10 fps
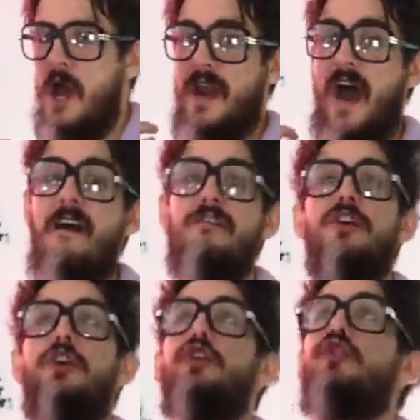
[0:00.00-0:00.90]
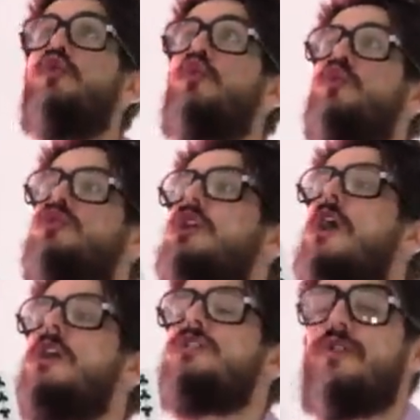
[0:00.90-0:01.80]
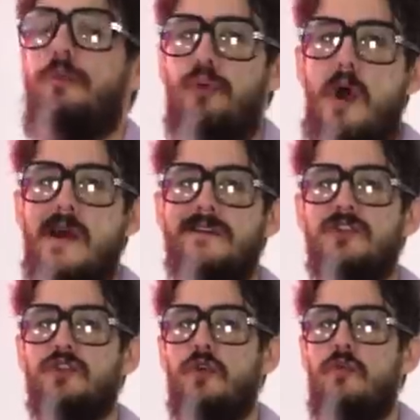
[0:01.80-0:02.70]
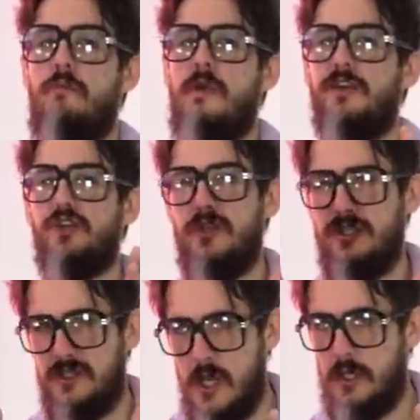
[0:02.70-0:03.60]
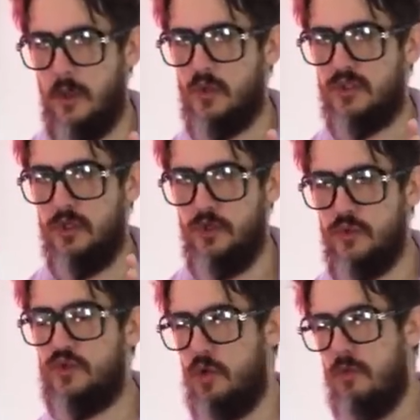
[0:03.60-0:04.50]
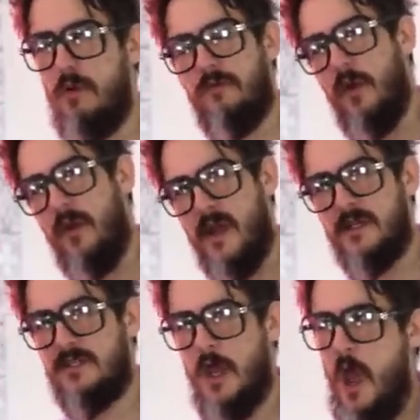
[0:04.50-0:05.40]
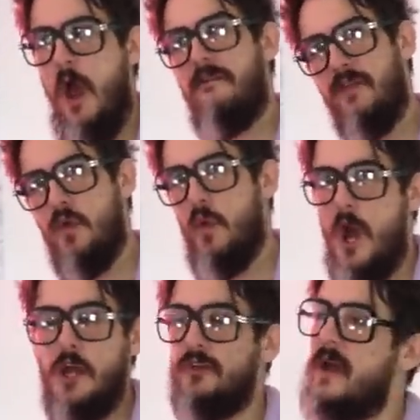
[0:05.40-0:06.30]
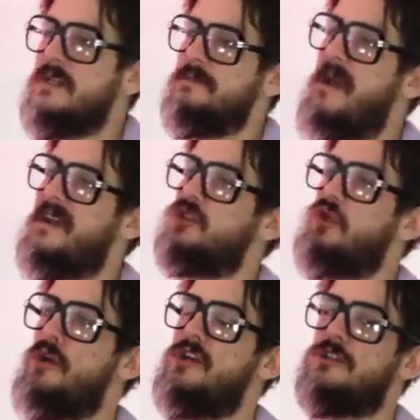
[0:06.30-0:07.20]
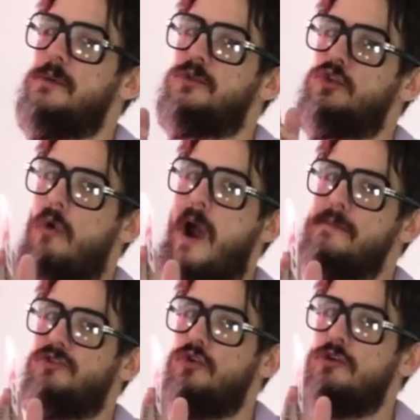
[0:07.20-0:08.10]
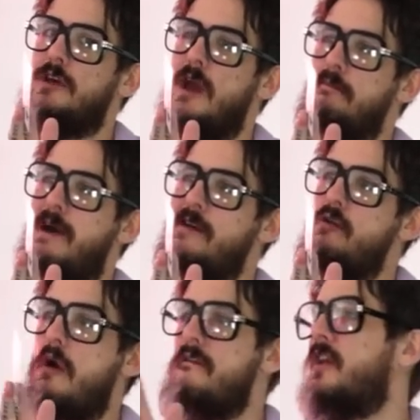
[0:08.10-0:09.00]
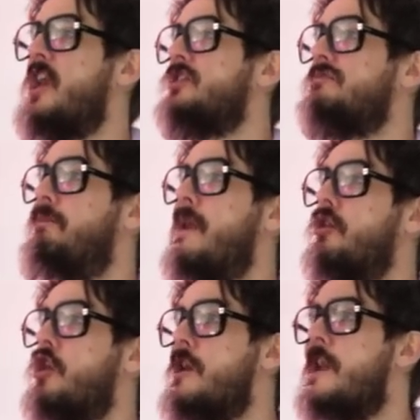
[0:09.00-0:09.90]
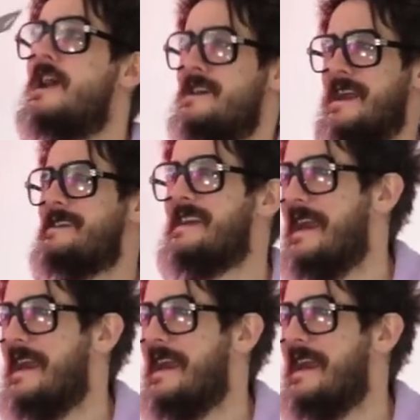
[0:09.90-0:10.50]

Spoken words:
and I have a huge surprise. So make sure you stay close to YouTube over the next few days. Make sure you subscribe so you get my notification bell going ding,